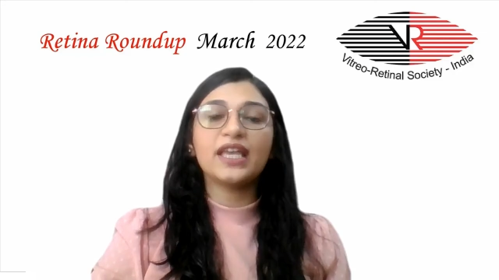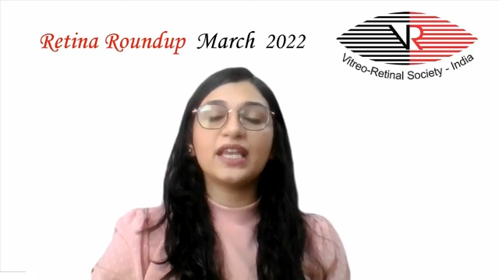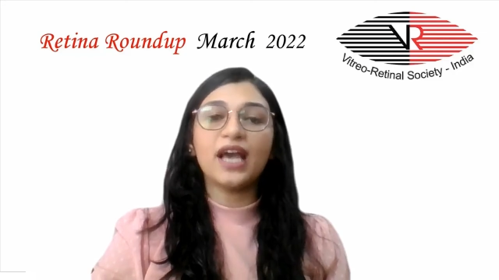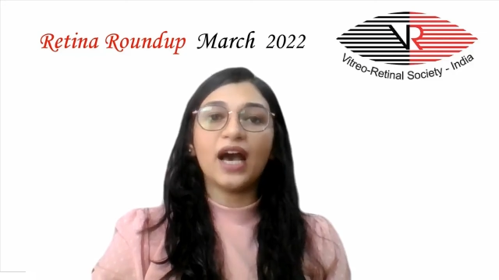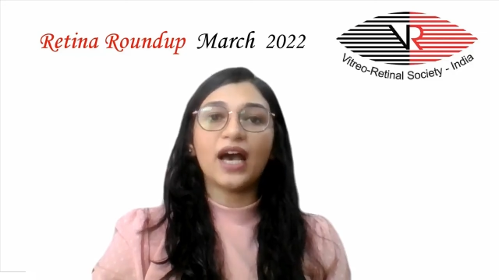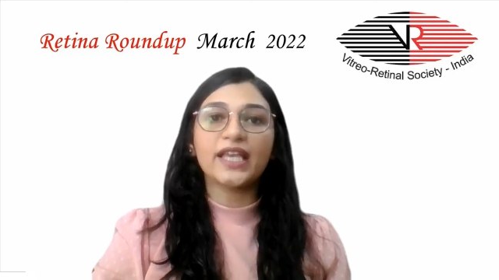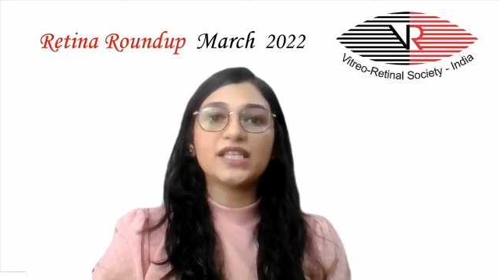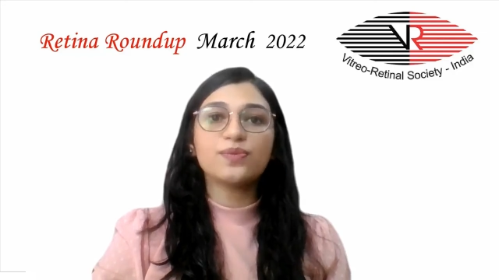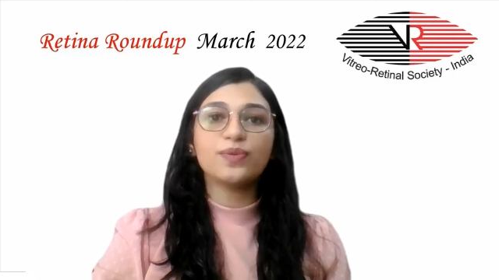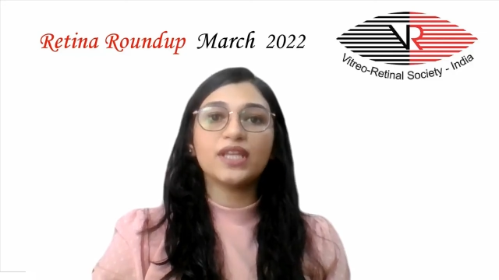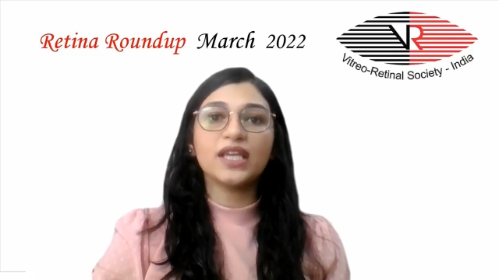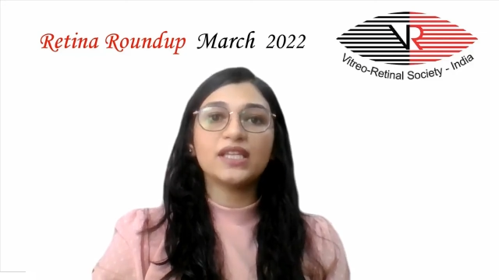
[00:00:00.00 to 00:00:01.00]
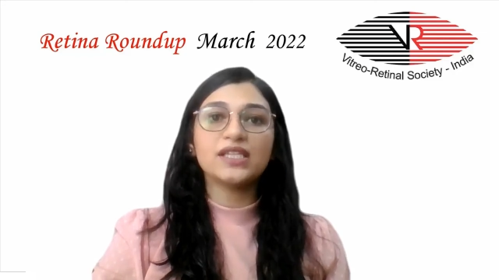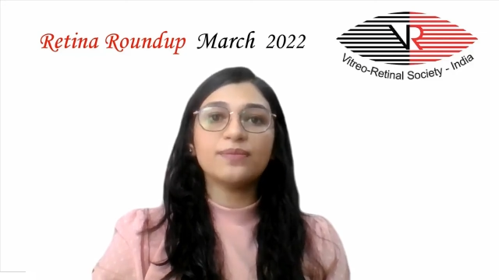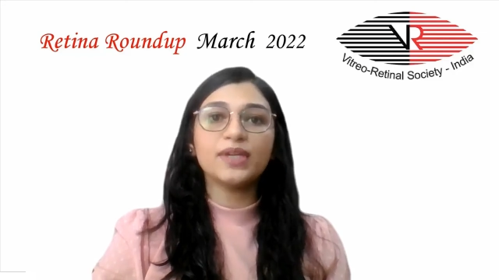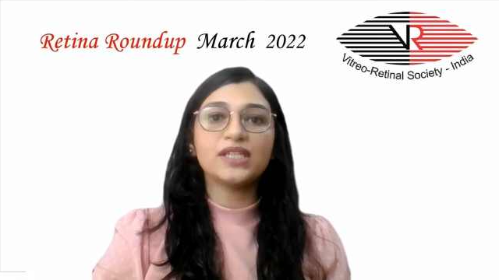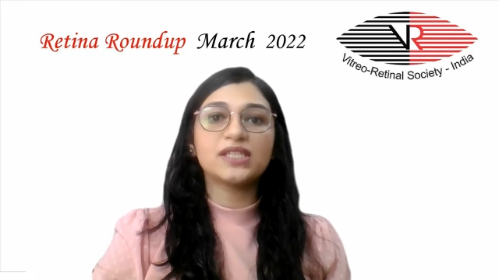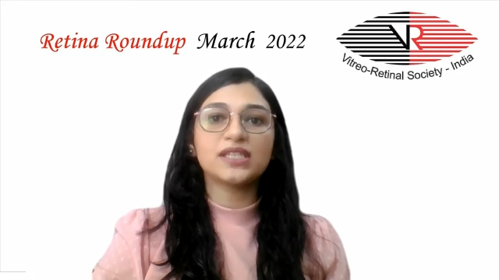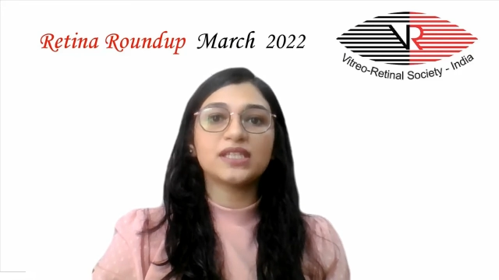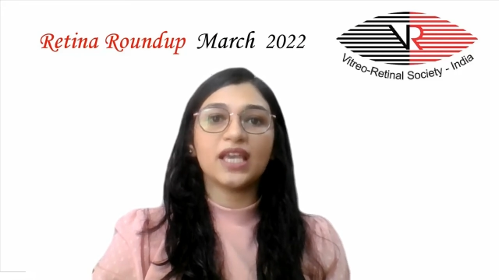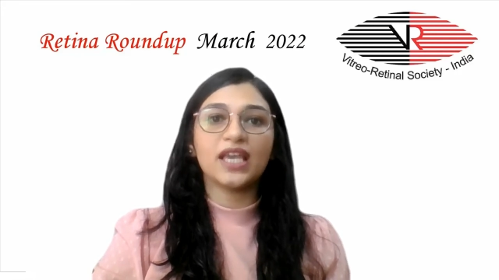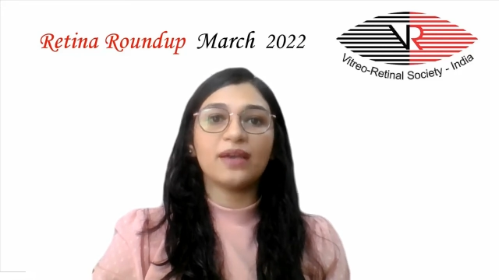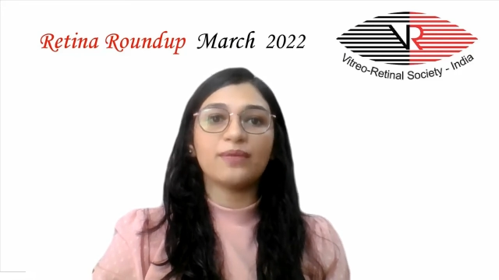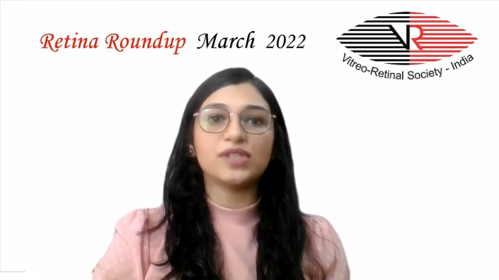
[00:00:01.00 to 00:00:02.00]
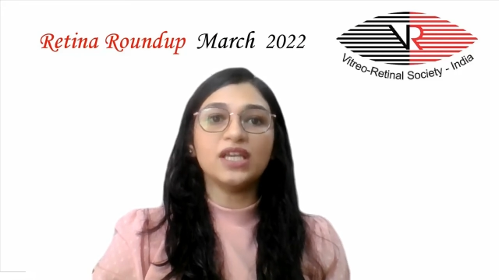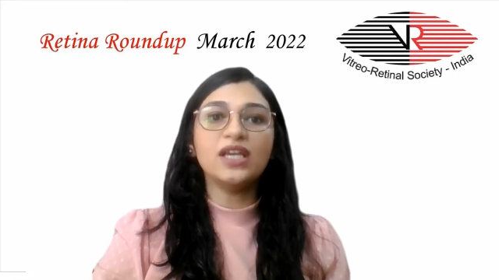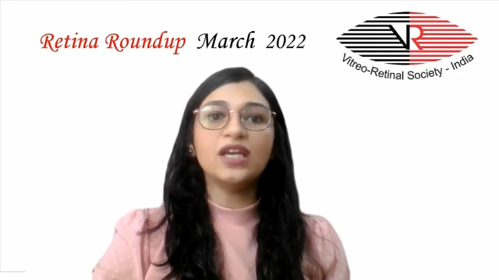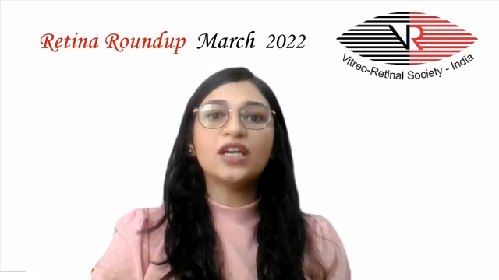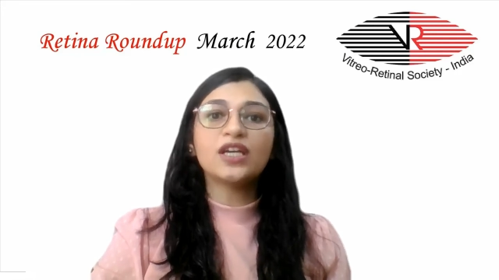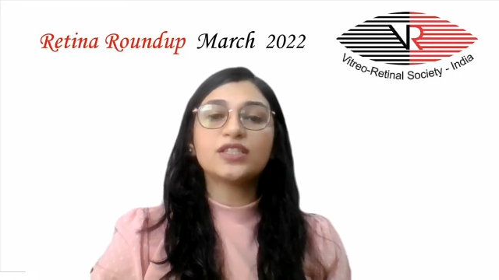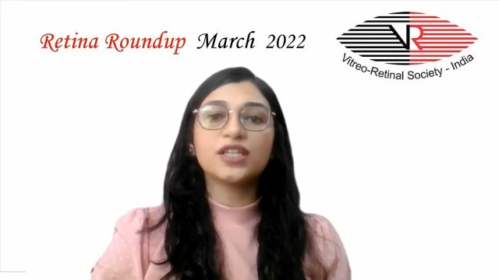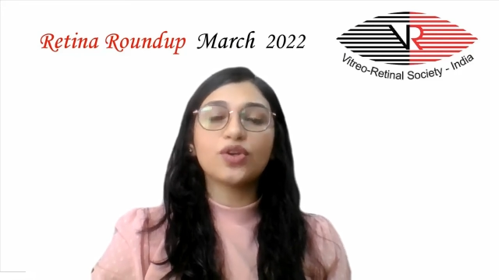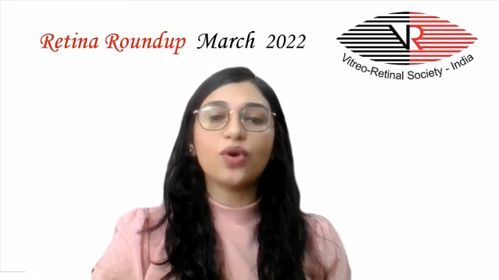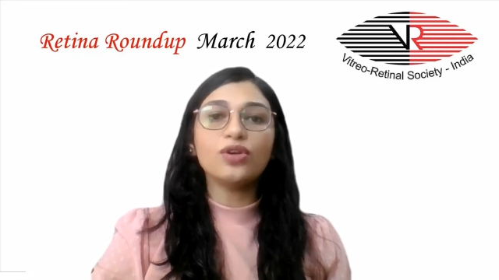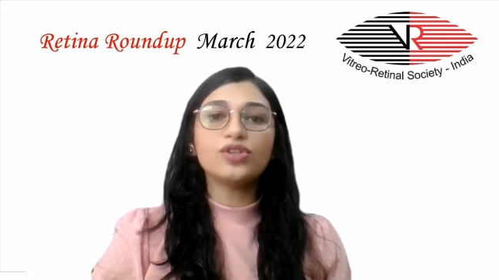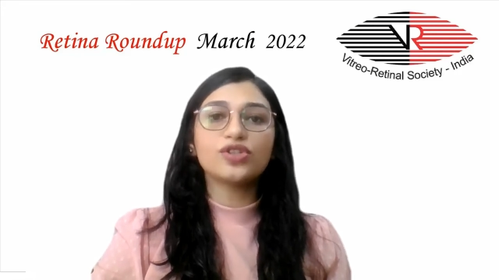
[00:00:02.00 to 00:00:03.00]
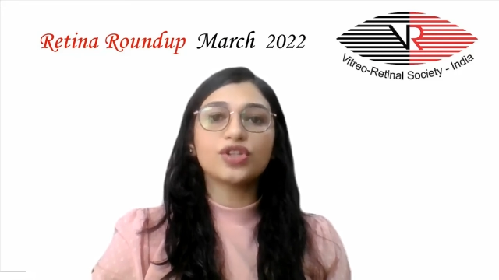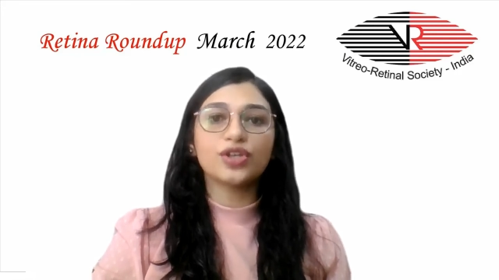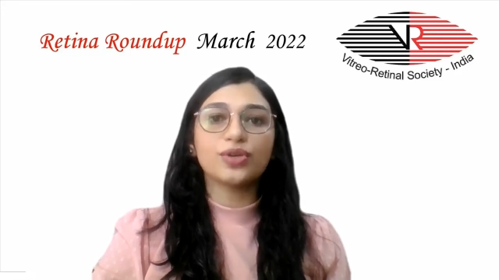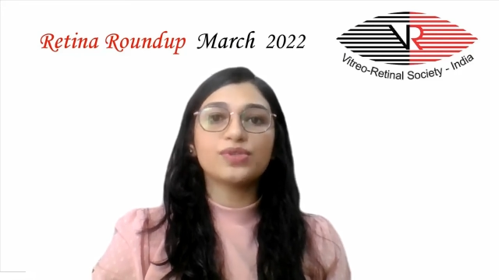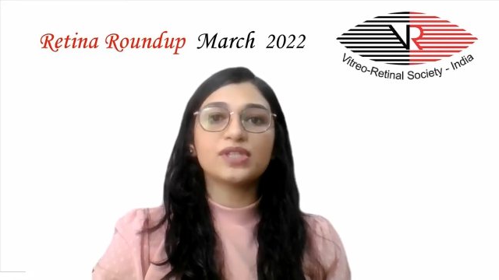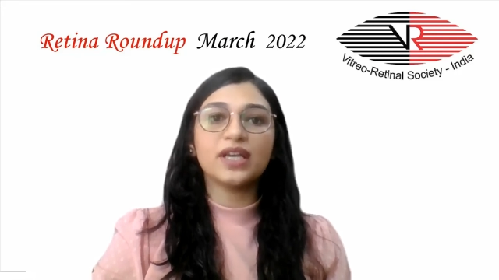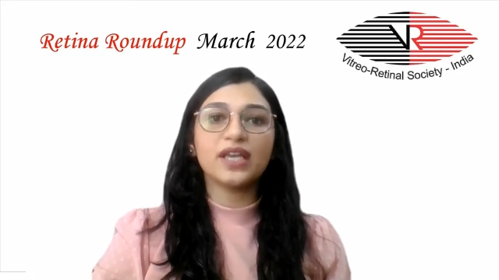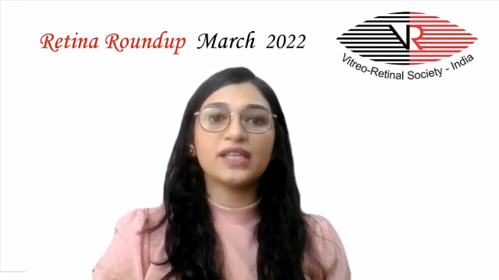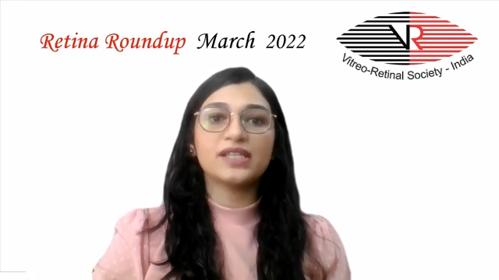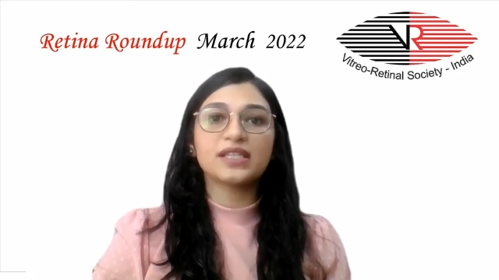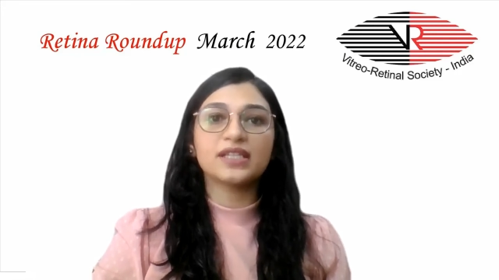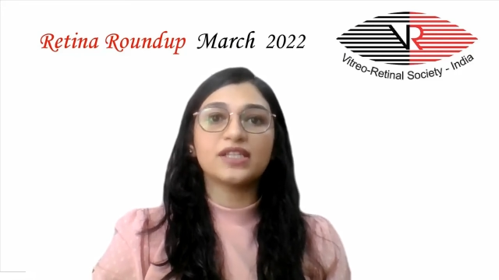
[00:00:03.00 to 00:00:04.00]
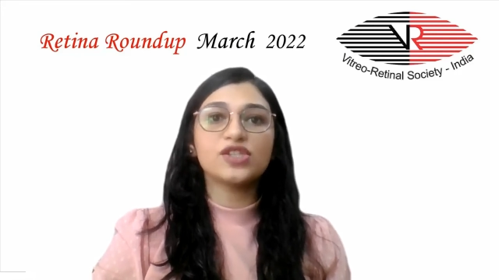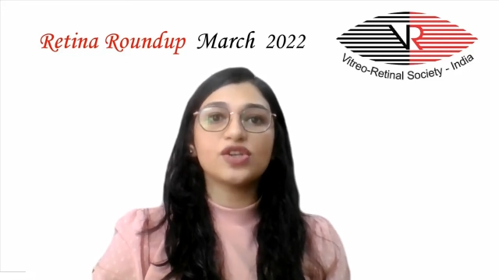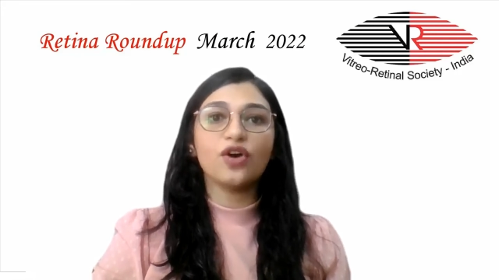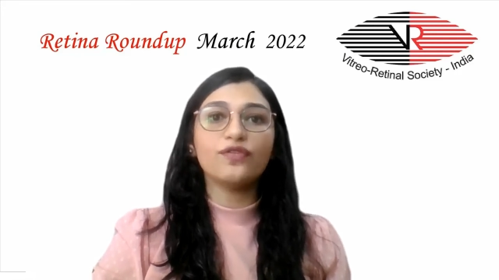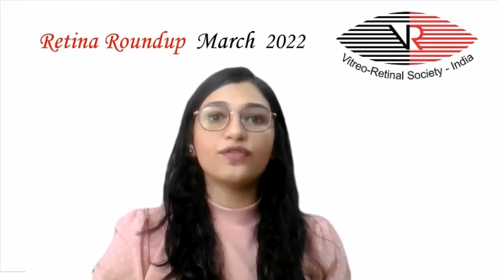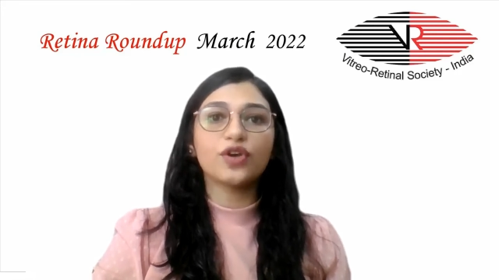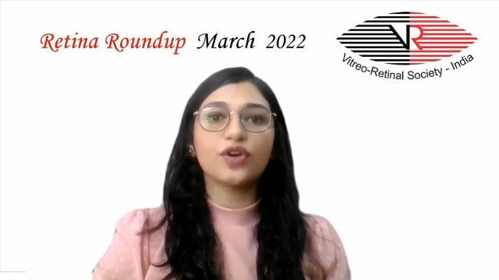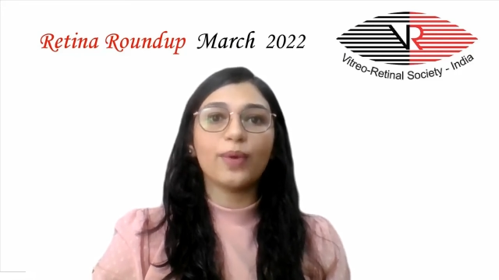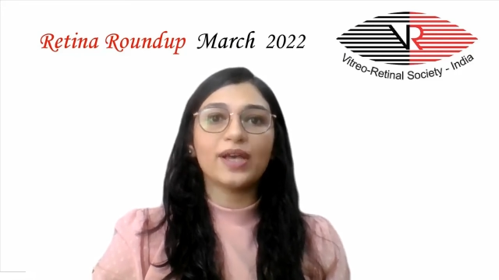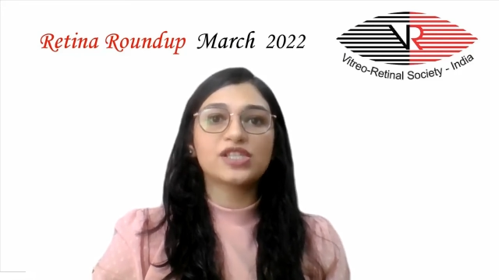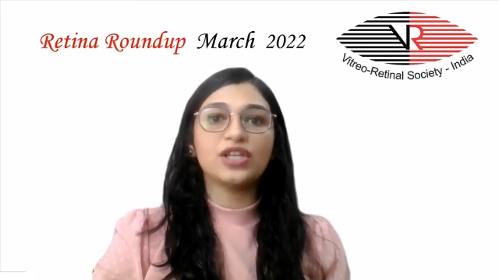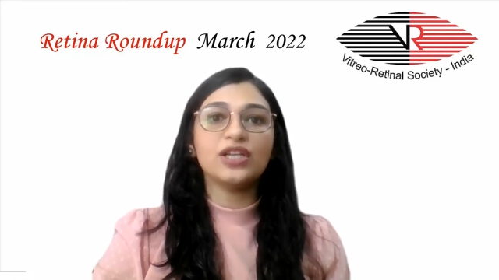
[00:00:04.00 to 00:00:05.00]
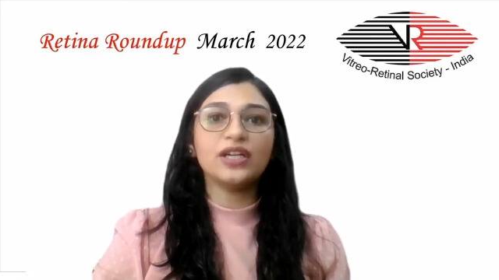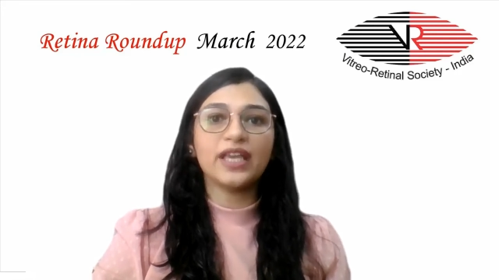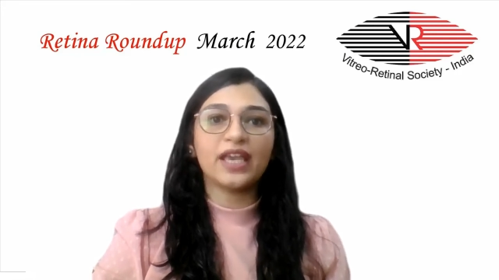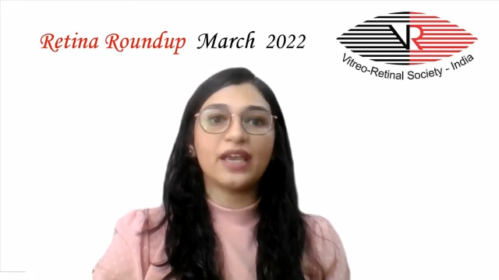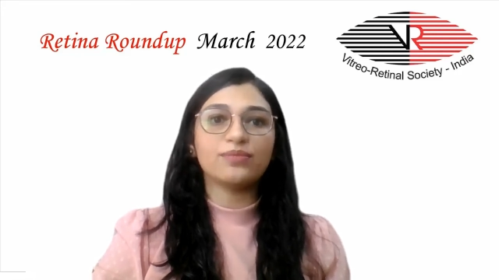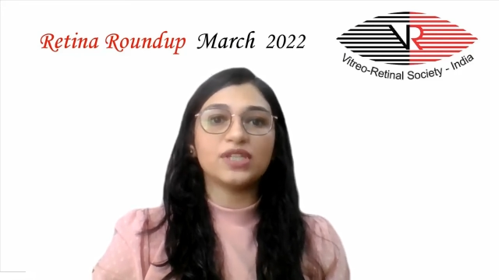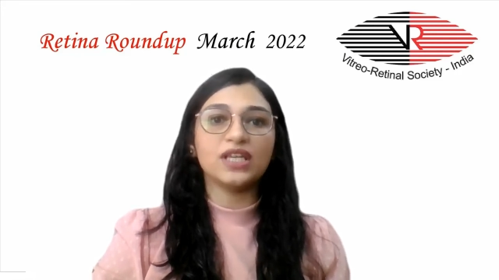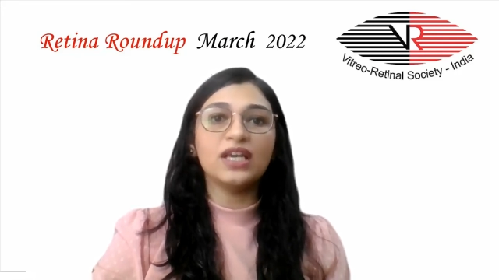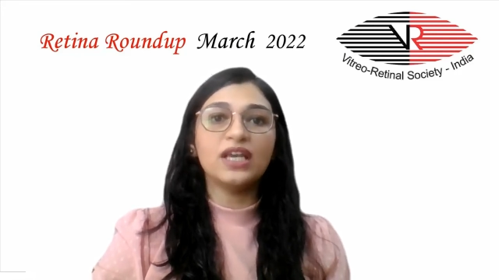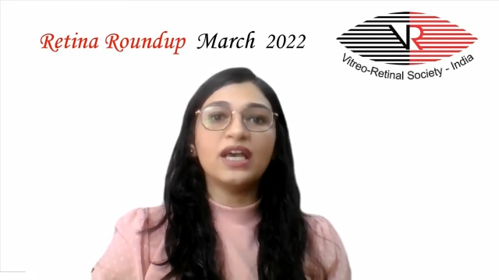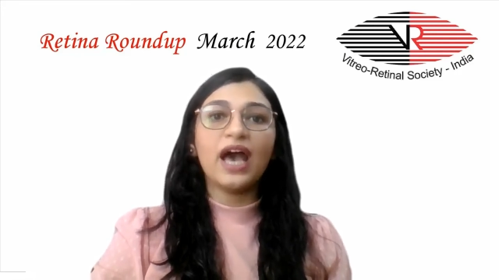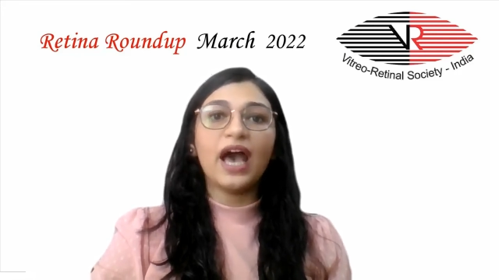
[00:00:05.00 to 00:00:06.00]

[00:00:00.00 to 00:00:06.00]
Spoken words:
in eyes with intermediate AMD did not reduce the incidence of neovascular AMD